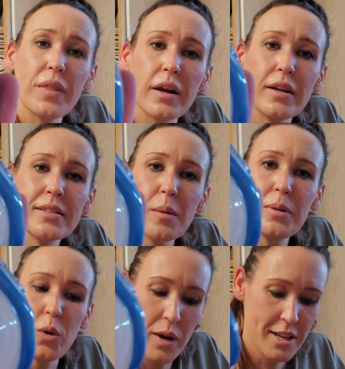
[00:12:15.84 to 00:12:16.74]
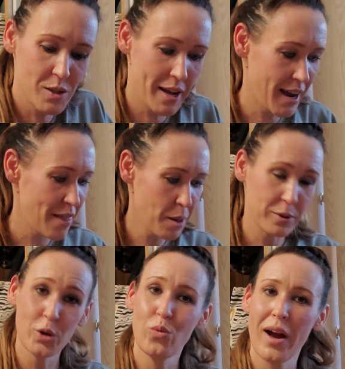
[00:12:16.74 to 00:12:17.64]
there is the blue one. So I got the
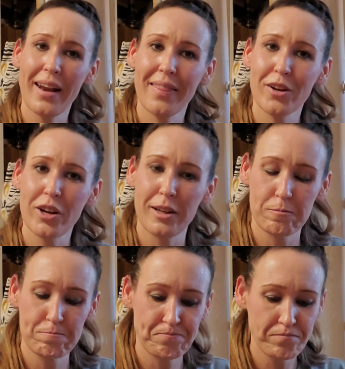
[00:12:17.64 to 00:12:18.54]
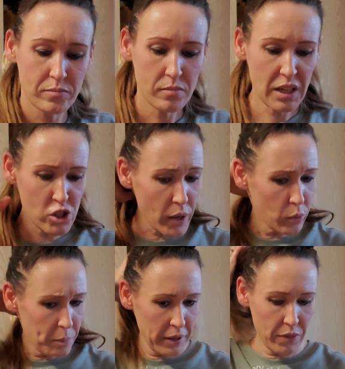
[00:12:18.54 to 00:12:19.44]
blue, red, and the green. So I
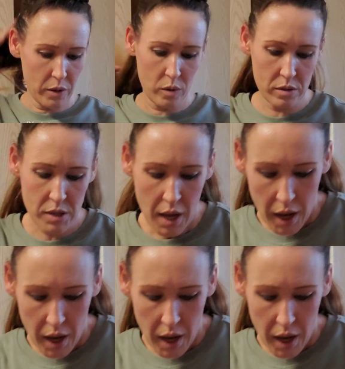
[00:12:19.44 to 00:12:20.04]
will put those